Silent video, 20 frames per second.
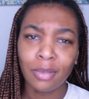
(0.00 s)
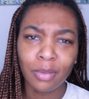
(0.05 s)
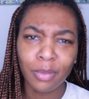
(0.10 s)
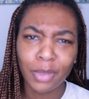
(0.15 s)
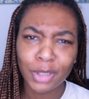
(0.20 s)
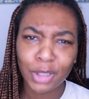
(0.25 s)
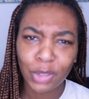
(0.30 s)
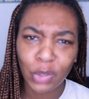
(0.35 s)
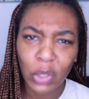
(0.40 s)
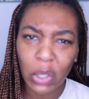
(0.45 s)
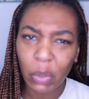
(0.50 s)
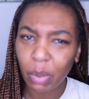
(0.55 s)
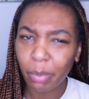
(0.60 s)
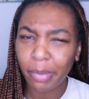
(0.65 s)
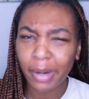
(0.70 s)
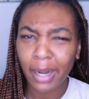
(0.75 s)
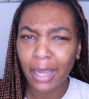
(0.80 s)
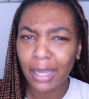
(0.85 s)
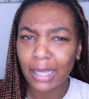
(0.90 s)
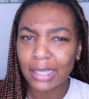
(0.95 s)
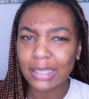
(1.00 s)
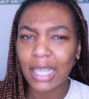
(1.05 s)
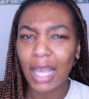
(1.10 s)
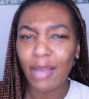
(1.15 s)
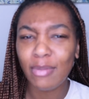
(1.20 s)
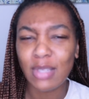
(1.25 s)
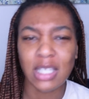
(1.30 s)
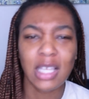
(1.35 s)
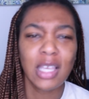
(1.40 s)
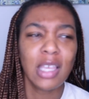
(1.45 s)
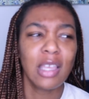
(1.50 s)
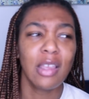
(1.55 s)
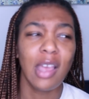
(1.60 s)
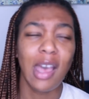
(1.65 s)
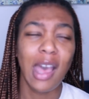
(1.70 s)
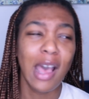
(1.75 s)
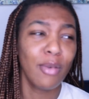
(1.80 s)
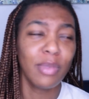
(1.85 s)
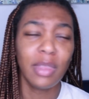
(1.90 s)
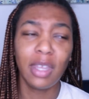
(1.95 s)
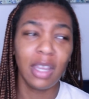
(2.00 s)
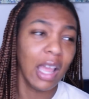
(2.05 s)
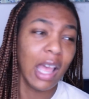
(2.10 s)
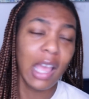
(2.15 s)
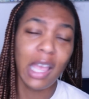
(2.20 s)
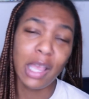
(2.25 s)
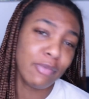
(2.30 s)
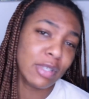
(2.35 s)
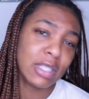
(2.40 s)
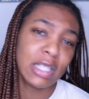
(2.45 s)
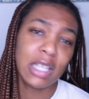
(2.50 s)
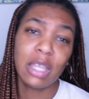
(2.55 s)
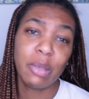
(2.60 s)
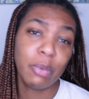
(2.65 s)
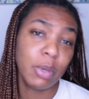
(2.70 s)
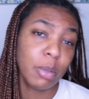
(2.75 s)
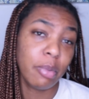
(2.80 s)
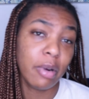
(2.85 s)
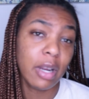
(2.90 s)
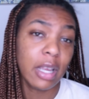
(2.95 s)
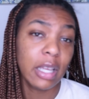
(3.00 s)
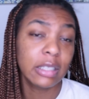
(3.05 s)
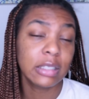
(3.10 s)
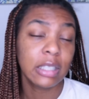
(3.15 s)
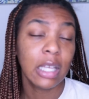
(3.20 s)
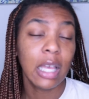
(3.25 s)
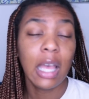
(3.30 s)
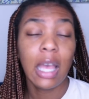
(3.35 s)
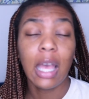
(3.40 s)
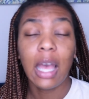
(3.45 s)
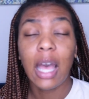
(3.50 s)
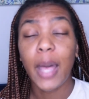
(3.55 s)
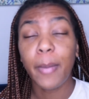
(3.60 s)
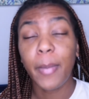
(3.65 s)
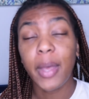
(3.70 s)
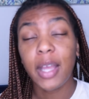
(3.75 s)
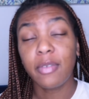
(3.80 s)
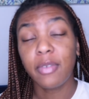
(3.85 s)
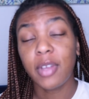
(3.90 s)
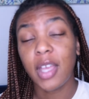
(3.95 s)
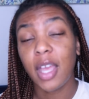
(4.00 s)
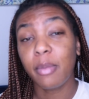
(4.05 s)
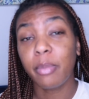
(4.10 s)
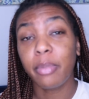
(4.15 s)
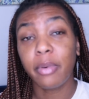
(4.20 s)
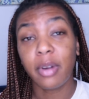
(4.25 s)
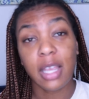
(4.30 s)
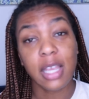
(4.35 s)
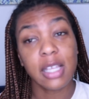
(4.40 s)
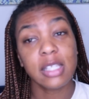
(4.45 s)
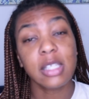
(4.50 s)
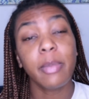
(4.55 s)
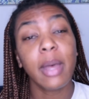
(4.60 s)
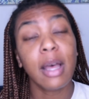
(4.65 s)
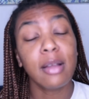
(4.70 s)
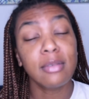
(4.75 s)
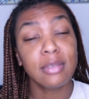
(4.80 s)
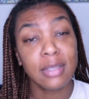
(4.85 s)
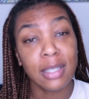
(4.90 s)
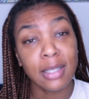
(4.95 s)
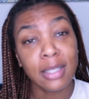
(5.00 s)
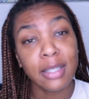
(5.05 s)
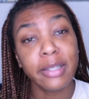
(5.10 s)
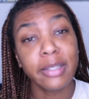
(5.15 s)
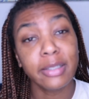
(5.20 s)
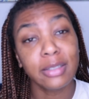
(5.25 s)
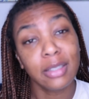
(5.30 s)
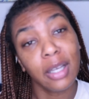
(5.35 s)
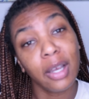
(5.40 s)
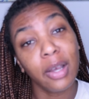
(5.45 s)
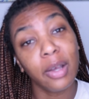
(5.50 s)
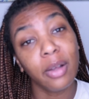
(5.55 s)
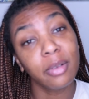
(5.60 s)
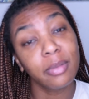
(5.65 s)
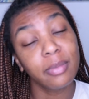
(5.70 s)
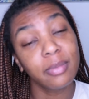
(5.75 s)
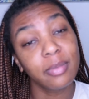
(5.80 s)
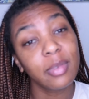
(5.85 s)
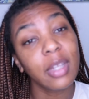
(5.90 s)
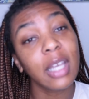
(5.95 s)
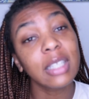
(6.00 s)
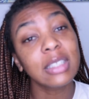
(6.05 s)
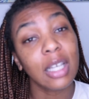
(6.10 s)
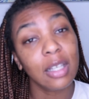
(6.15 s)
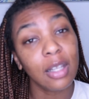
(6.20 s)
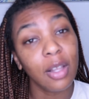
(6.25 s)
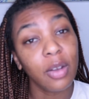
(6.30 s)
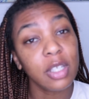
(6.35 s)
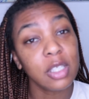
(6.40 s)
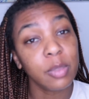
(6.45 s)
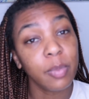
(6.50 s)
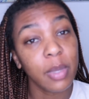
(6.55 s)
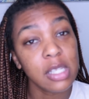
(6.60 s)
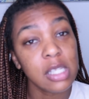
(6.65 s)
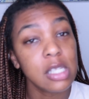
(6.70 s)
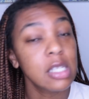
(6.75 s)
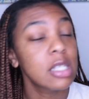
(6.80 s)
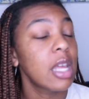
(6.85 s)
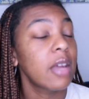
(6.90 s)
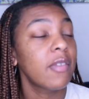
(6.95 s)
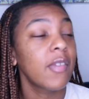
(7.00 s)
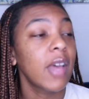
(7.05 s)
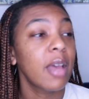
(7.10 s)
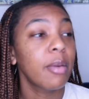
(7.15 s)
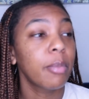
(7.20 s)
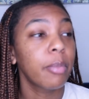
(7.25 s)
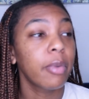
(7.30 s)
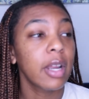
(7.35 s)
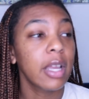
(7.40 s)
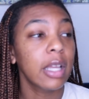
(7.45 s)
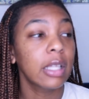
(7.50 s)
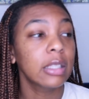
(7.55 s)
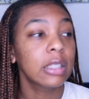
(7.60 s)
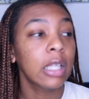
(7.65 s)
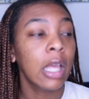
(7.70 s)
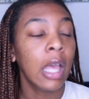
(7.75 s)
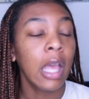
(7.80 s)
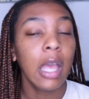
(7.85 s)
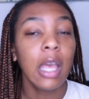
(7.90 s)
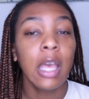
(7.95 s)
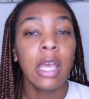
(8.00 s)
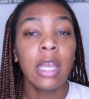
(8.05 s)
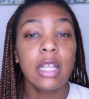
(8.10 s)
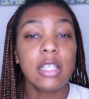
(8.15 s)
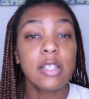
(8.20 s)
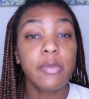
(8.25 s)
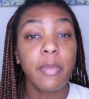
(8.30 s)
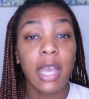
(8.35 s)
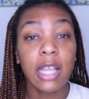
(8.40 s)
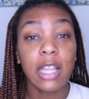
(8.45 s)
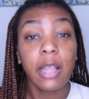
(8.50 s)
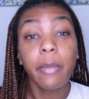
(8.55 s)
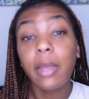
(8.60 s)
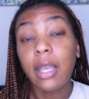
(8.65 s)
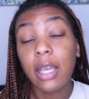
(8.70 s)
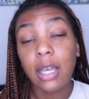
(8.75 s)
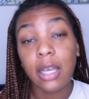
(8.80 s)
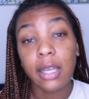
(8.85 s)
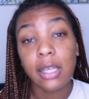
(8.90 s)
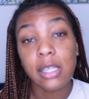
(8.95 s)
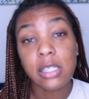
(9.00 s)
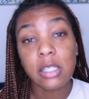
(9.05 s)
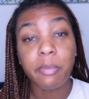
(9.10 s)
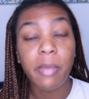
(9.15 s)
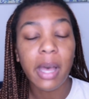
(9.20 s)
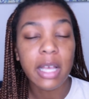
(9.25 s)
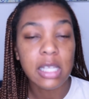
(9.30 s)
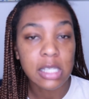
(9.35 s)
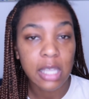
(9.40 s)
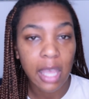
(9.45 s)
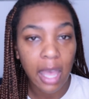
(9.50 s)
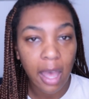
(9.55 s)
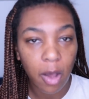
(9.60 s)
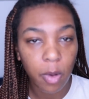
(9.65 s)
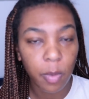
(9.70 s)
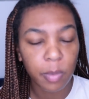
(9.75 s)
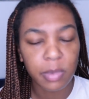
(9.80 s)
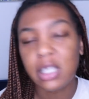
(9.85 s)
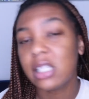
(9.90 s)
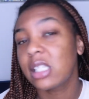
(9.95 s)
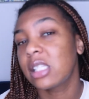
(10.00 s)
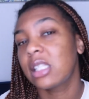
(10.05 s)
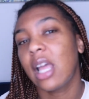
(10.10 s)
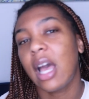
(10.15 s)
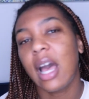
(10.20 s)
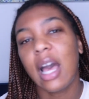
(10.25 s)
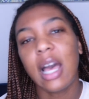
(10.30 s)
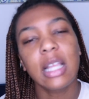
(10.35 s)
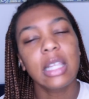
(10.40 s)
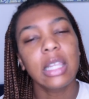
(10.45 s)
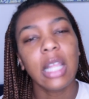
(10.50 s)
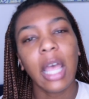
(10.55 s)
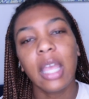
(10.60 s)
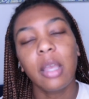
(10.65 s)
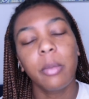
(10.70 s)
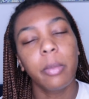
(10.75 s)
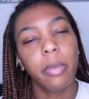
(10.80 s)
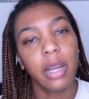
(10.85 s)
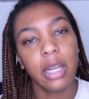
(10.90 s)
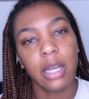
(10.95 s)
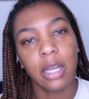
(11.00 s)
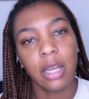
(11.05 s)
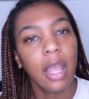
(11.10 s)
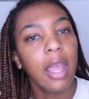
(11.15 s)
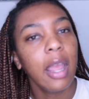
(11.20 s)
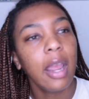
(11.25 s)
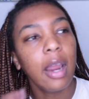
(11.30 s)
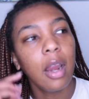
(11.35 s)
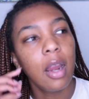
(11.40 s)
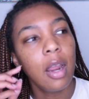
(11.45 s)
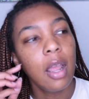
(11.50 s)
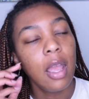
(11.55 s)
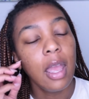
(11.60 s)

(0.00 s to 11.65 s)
What you doing with braids? I don't think I ever seen you with braids. I might have had braids about 10 years ago. That's how long it's been since I've had braids. And it's mainly because my scalp does not like braiding hair.